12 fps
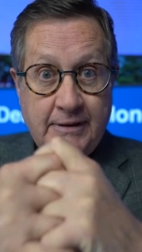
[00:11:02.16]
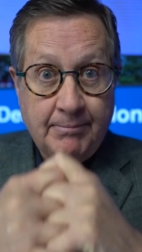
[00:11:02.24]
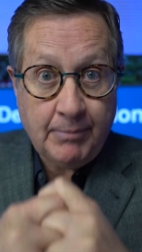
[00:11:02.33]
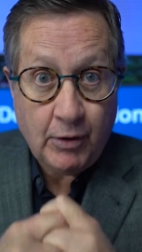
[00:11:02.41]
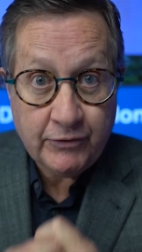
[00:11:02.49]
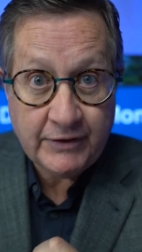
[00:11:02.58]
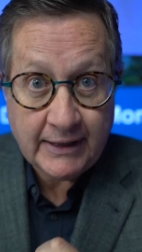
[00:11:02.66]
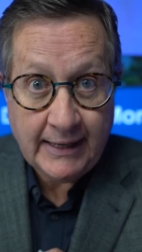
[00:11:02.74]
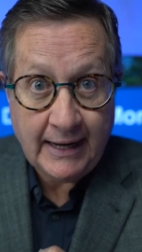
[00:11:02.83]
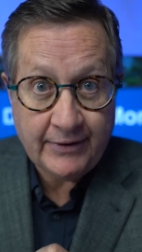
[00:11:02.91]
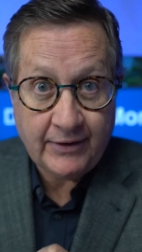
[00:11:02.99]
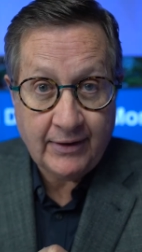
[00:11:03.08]
them both
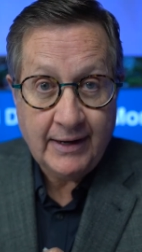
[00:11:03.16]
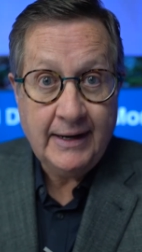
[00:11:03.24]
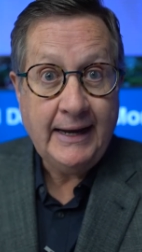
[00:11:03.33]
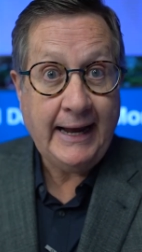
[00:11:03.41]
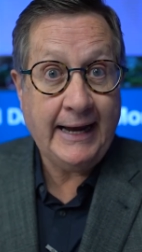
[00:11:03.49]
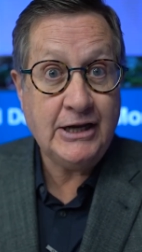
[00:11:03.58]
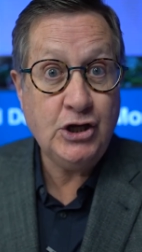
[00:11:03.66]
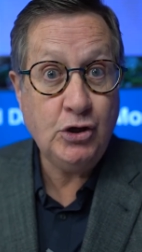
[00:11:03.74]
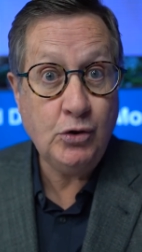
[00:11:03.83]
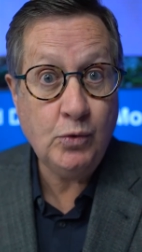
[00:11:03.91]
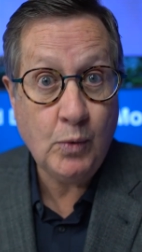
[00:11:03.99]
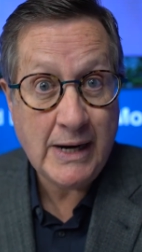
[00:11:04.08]
together and
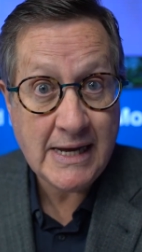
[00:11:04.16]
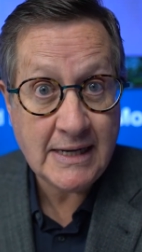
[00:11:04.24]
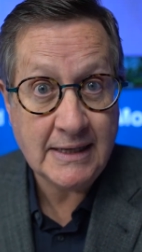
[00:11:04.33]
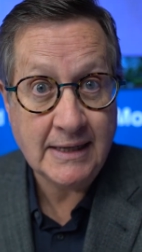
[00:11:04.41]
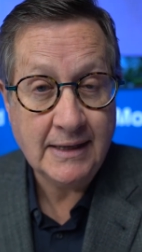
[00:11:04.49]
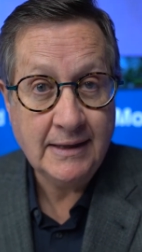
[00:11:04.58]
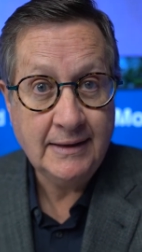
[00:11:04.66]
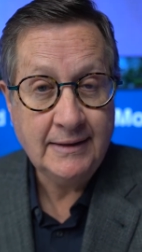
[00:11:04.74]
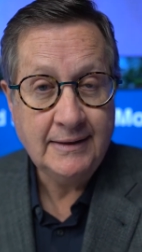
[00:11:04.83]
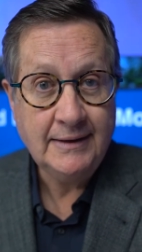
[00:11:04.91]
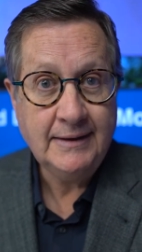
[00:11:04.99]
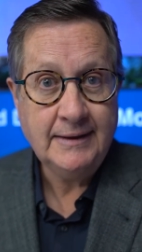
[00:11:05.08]
you win.
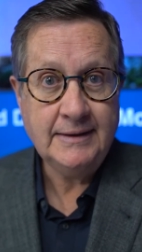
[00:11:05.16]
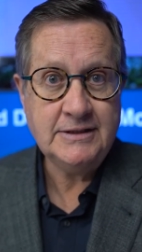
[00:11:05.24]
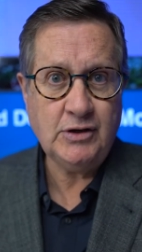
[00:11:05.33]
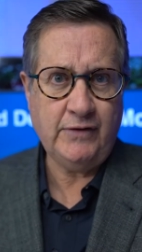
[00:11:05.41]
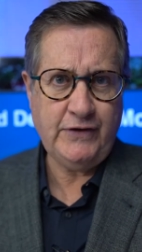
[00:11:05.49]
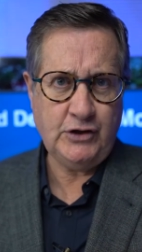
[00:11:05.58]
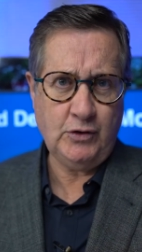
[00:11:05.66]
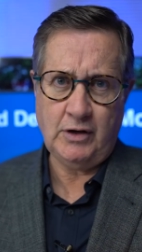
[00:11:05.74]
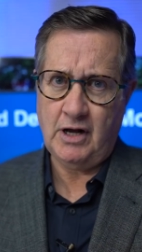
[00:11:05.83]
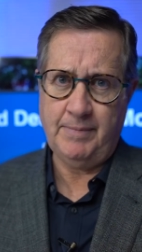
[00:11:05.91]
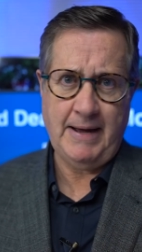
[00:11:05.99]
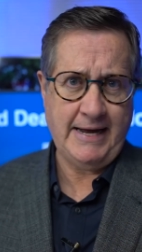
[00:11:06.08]
So, if you do it
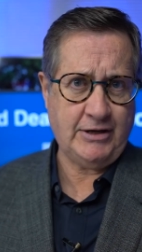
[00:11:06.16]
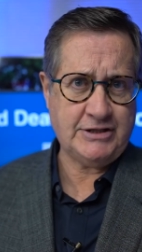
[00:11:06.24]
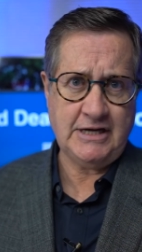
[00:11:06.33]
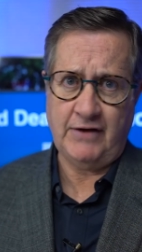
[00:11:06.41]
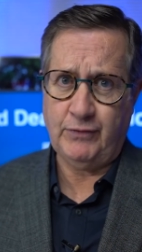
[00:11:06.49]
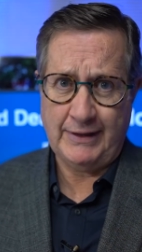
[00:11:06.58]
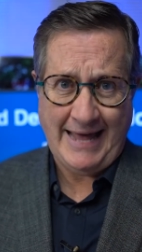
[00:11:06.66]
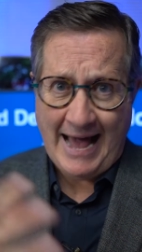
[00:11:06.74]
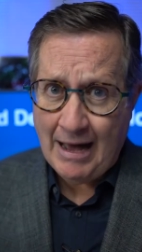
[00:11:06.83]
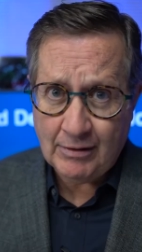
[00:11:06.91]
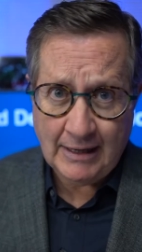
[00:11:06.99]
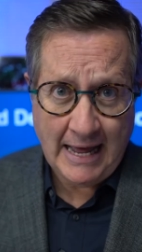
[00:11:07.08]
all by yourself
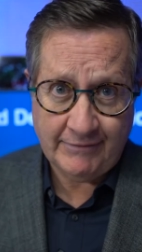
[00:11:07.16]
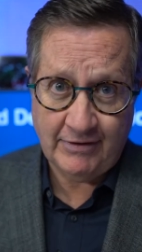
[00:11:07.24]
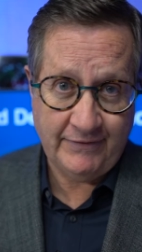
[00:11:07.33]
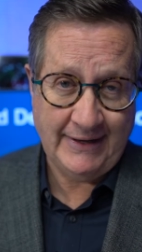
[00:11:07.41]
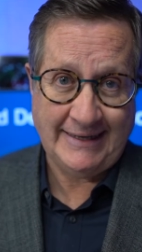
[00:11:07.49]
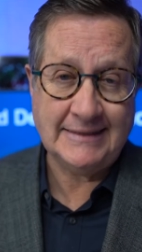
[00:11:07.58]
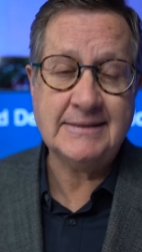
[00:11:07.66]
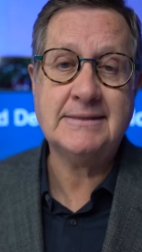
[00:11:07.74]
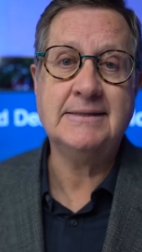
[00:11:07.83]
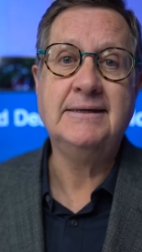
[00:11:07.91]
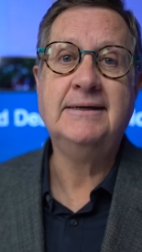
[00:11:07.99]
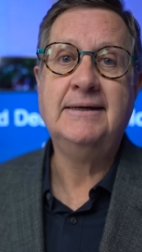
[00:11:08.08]
without live events,
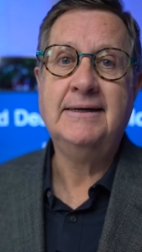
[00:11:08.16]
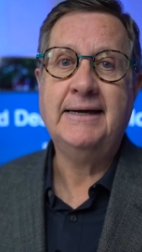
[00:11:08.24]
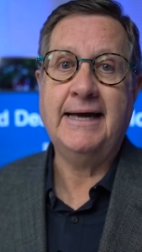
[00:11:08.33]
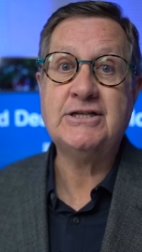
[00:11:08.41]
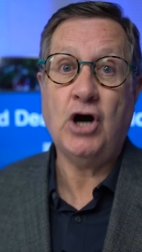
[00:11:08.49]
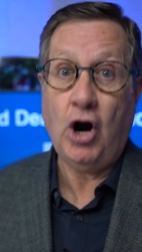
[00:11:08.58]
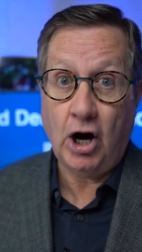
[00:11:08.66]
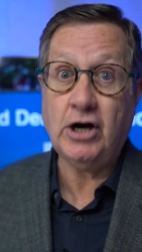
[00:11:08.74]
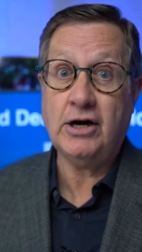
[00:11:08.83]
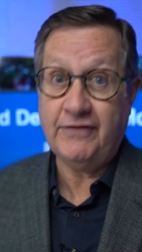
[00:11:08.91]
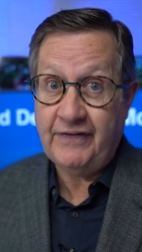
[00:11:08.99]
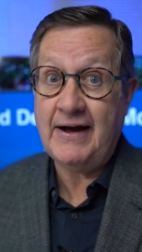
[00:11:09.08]
it's
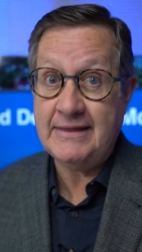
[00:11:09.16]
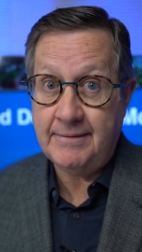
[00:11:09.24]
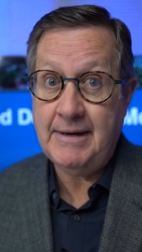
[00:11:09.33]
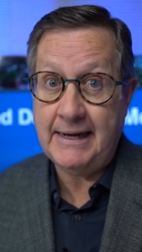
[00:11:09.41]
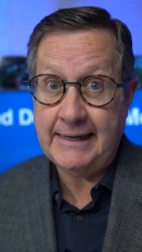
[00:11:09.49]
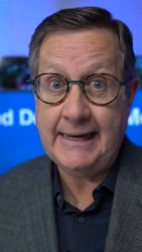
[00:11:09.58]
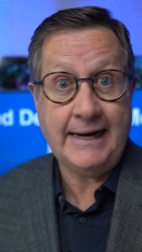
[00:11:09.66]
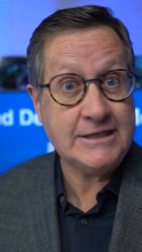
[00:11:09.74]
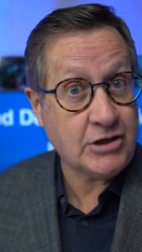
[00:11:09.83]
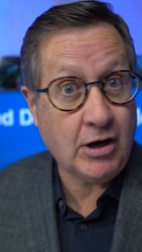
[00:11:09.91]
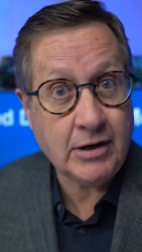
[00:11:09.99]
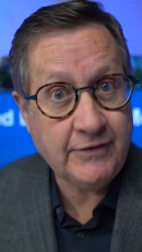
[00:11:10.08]
harder to find the money and it's
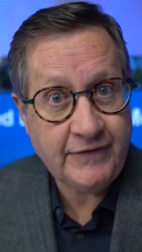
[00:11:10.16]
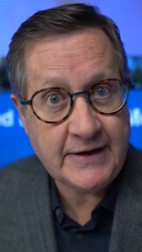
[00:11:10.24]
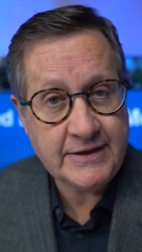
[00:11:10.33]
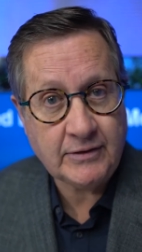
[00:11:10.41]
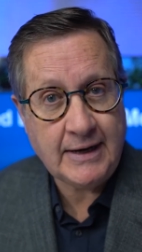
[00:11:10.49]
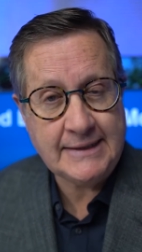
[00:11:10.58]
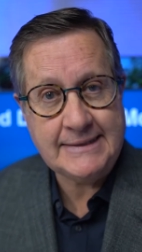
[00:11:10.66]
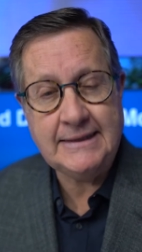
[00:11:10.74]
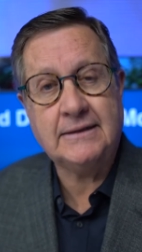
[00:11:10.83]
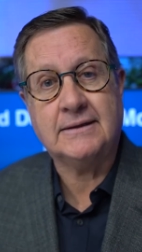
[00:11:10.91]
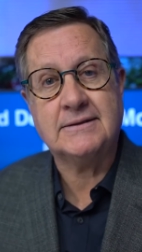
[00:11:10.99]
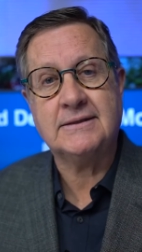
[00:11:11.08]
harder to find the great
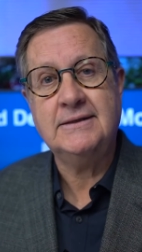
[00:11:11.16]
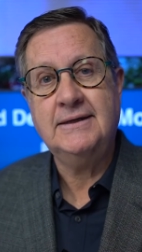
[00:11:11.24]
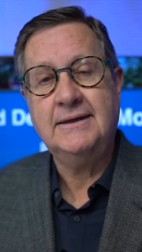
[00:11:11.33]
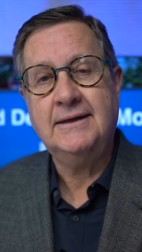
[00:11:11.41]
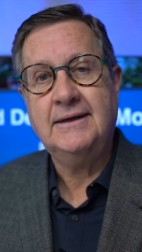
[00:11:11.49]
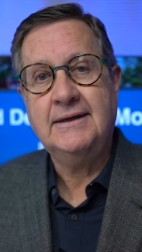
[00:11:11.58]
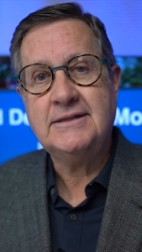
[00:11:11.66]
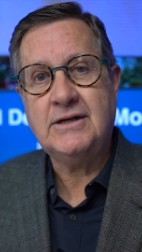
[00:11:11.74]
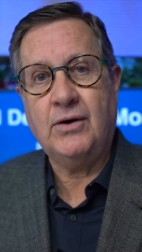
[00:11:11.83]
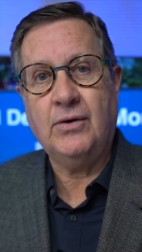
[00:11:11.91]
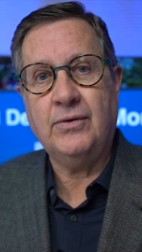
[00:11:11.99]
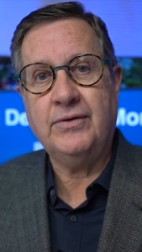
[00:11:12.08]
deals.
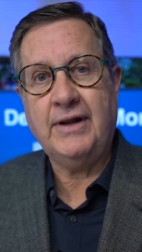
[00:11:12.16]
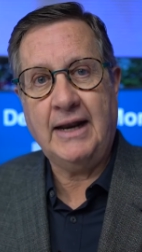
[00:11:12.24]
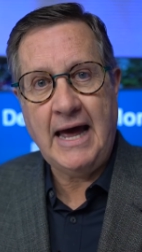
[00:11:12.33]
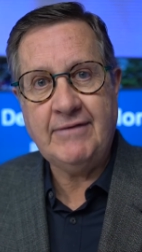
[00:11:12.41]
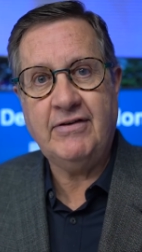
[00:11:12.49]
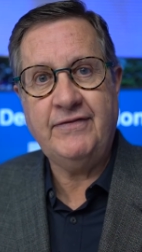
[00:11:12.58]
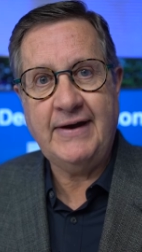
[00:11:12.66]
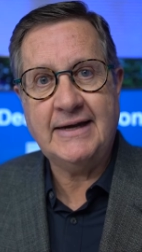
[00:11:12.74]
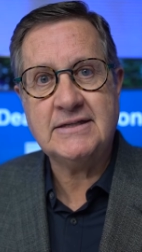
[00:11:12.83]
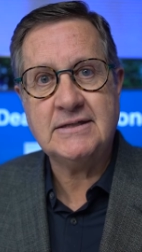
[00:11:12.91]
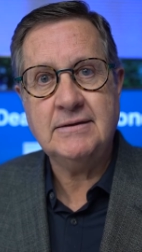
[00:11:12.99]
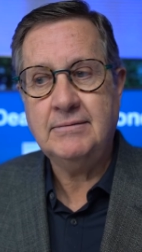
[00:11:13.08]
So, the live
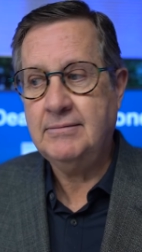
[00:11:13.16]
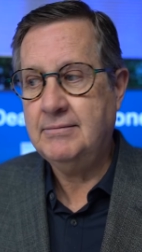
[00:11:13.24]
events